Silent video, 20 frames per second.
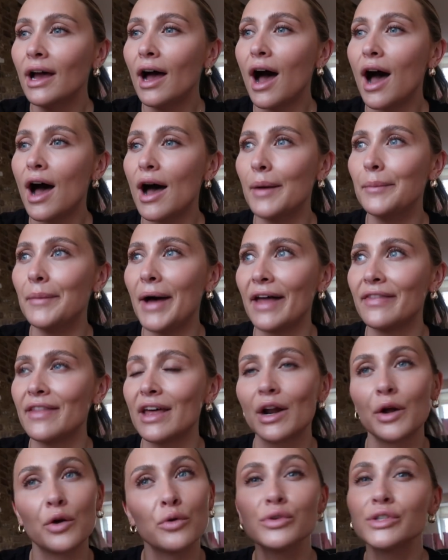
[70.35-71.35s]
And
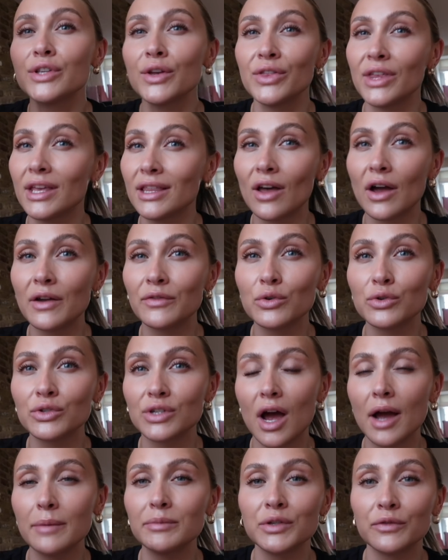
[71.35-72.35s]
then I also think that I've got
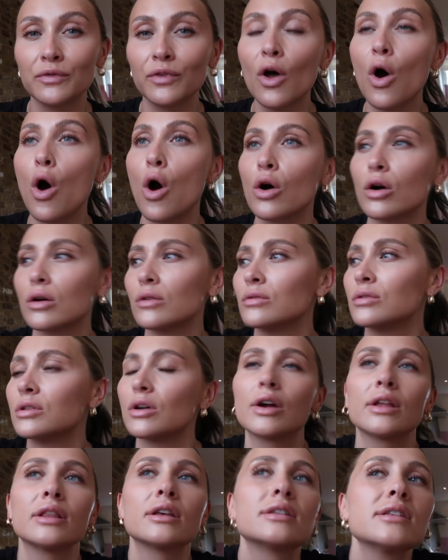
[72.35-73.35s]
time to vlog. Oh,
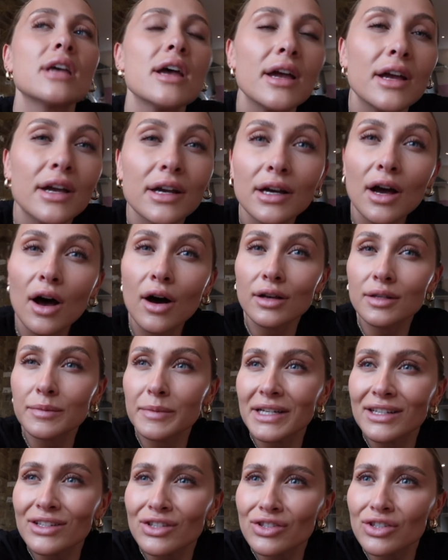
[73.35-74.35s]
sorry, those cars are
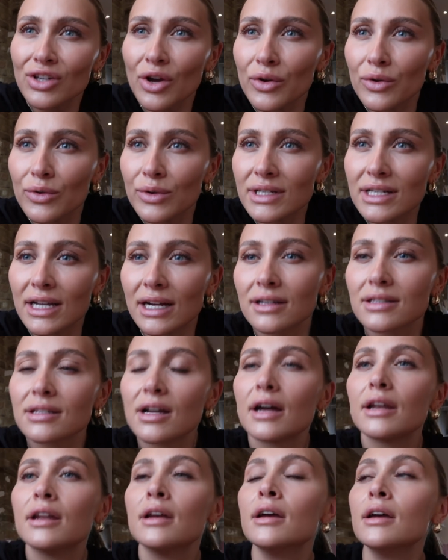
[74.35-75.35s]
being so noisy
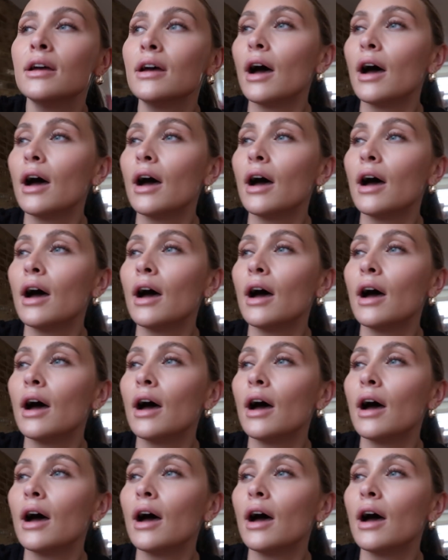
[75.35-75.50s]
outside.